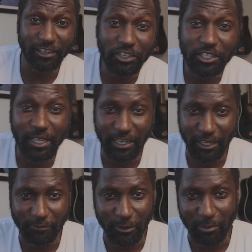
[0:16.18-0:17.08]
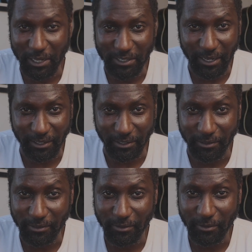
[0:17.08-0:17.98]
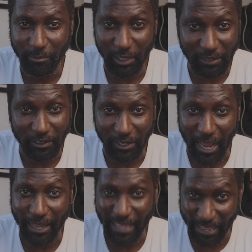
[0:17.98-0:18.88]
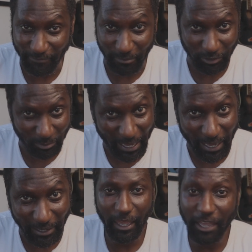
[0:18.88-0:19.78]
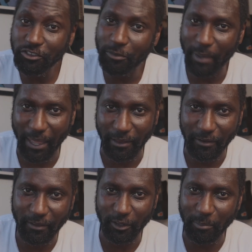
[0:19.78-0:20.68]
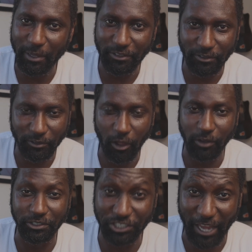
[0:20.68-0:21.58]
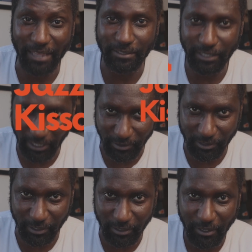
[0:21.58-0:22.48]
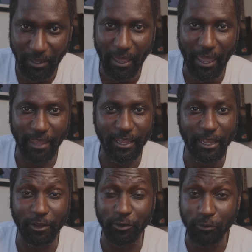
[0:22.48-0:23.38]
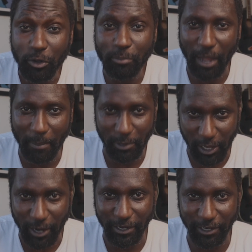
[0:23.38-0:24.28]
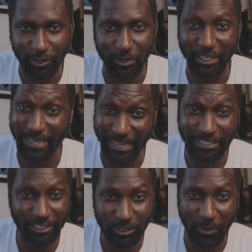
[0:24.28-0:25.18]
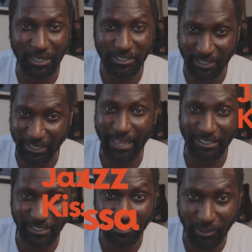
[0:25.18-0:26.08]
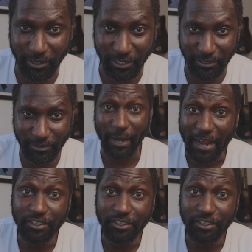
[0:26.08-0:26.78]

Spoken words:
The initial idea for a place like this, believe it or not, came from Japan. In Japan, there are places called Jazz Kissa, and they grew in popularity during the 1920s and the 1930s. But I